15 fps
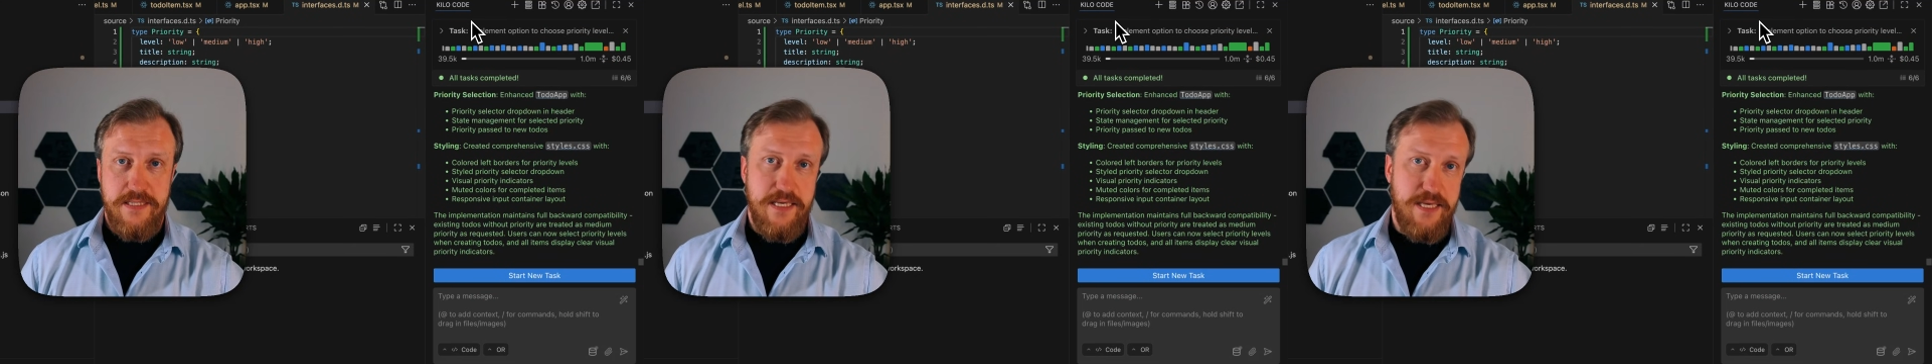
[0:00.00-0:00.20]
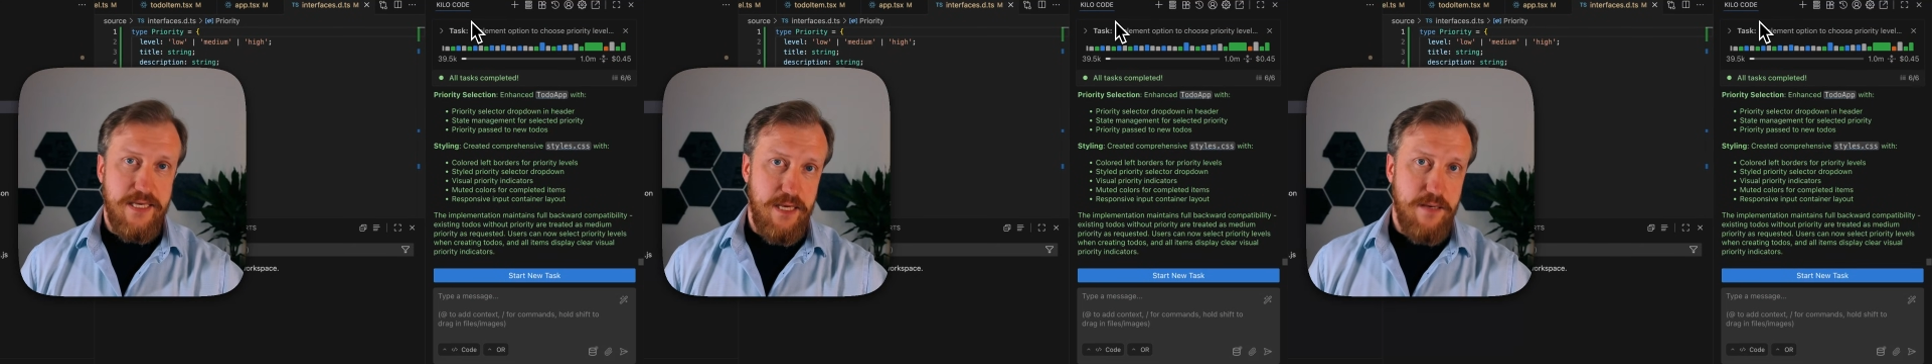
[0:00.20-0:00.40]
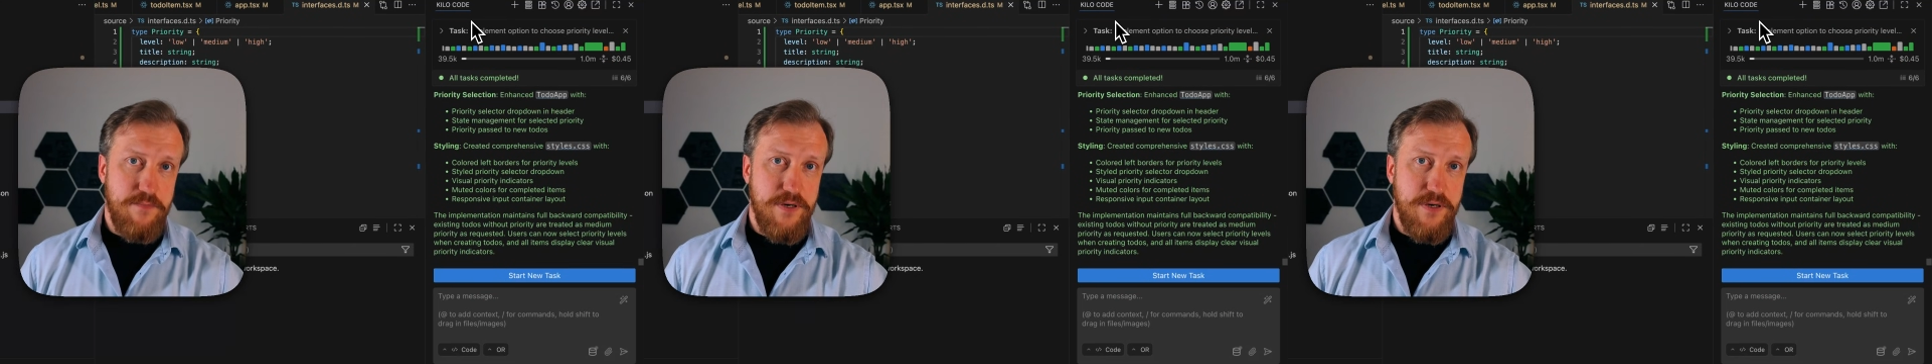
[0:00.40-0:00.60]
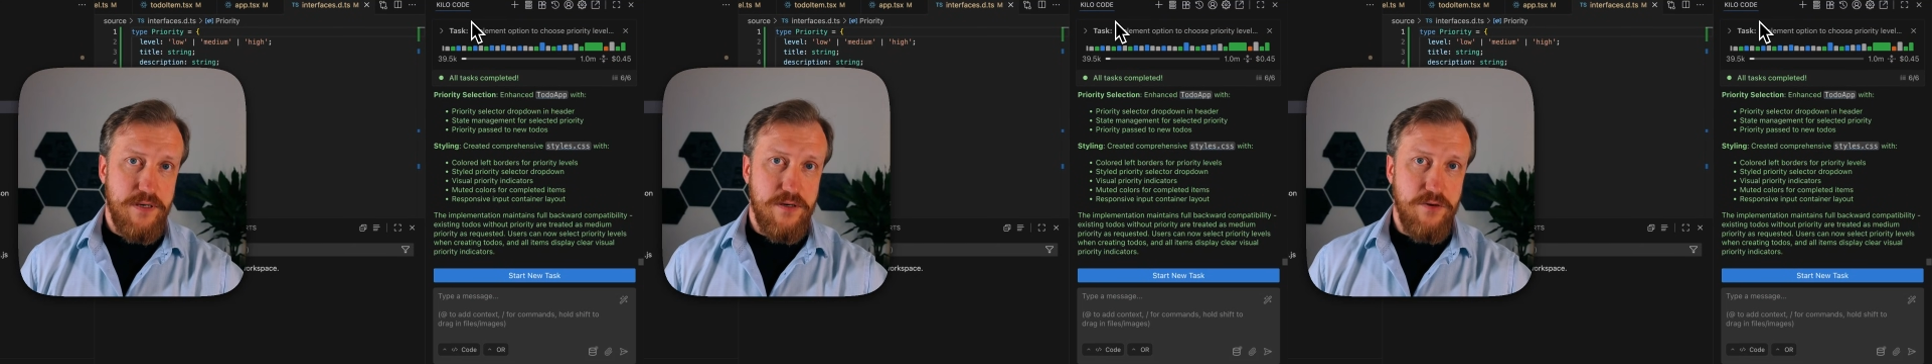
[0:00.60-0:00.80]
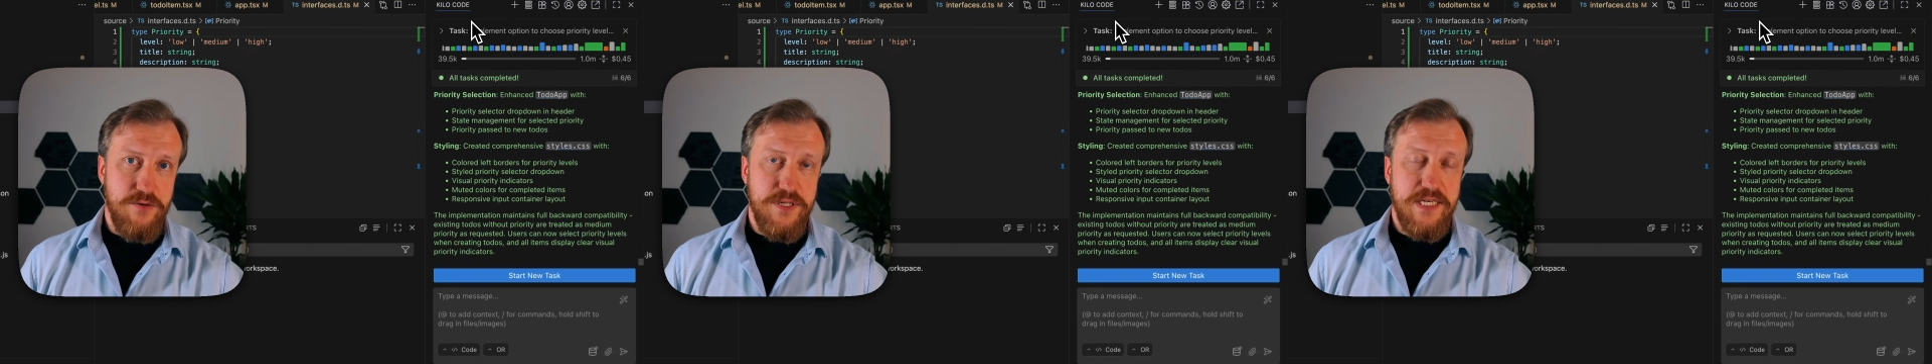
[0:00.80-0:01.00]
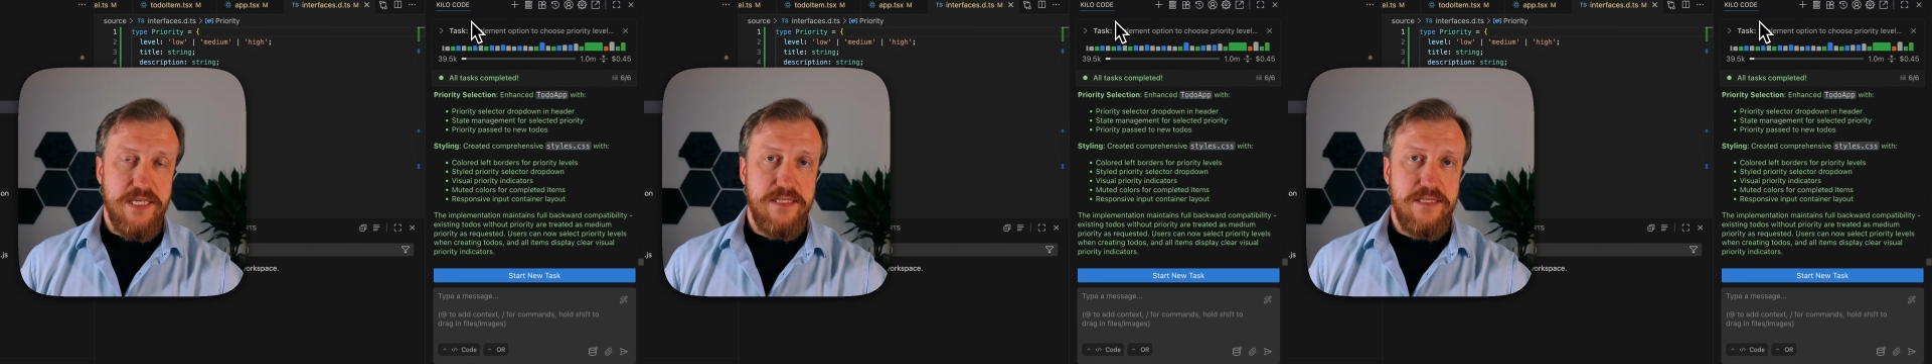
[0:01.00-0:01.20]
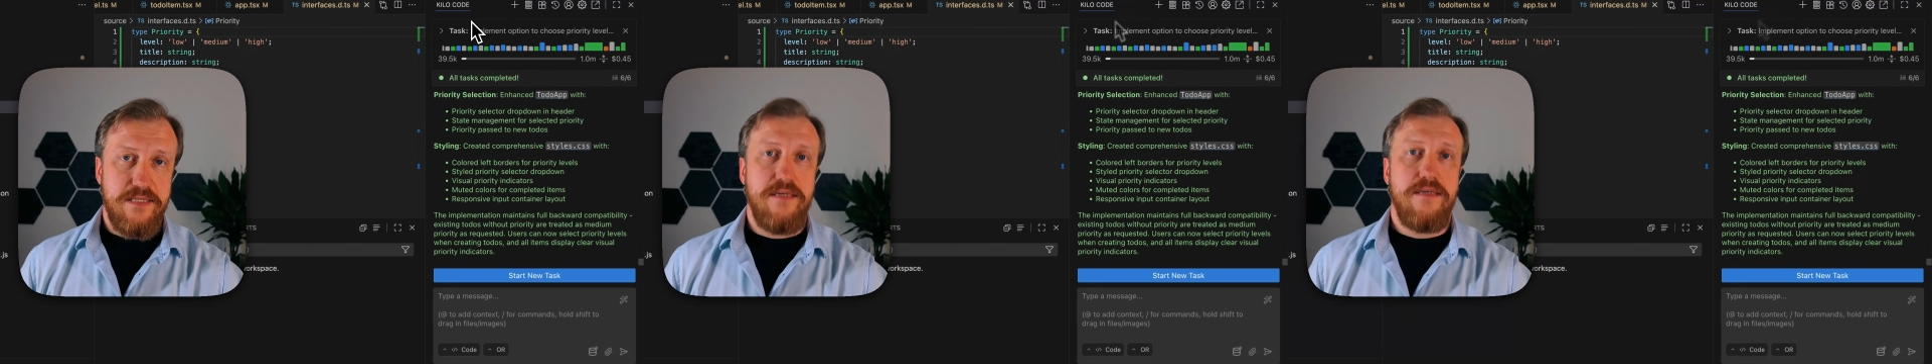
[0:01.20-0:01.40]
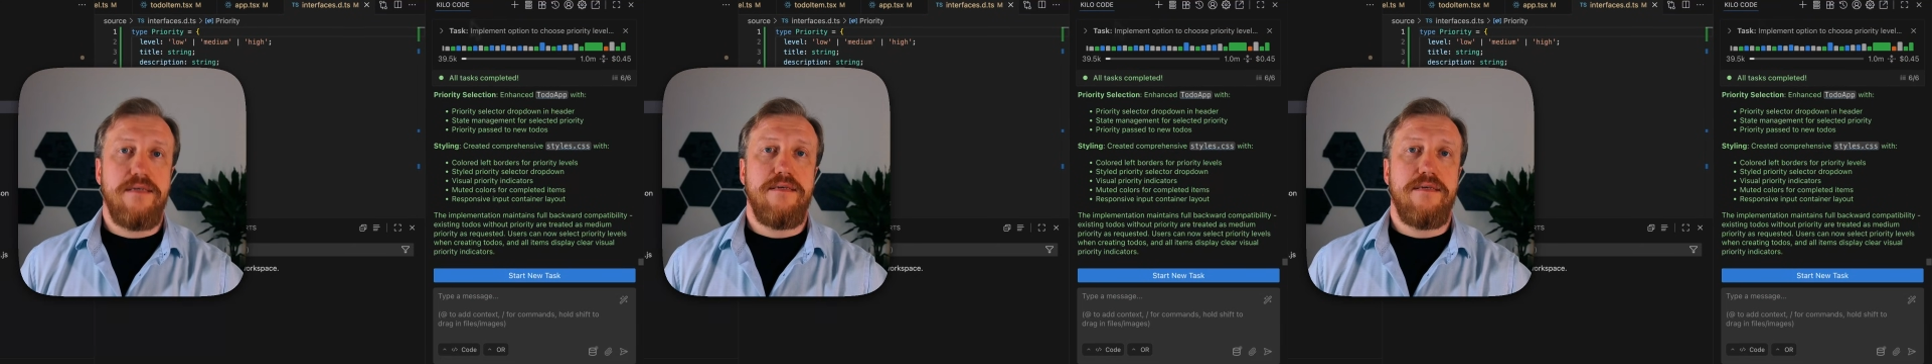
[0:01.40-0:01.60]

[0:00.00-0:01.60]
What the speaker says: the keep context